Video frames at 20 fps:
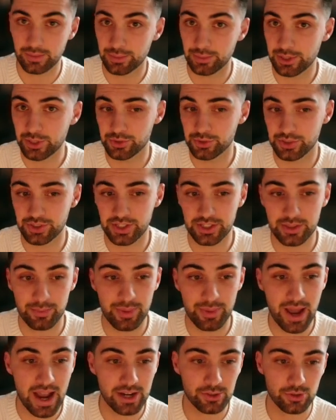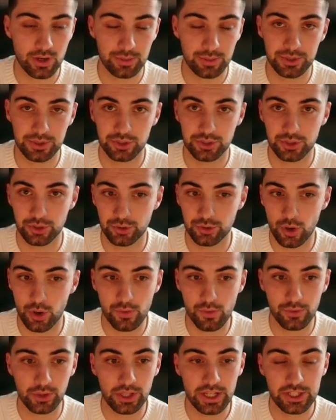And I'm gonna use this as a backdrop just to
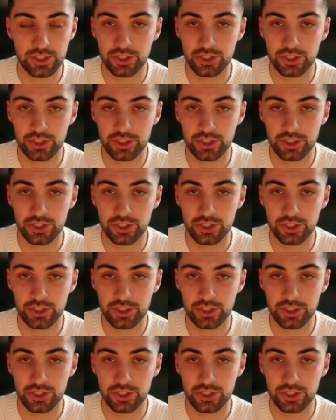overlay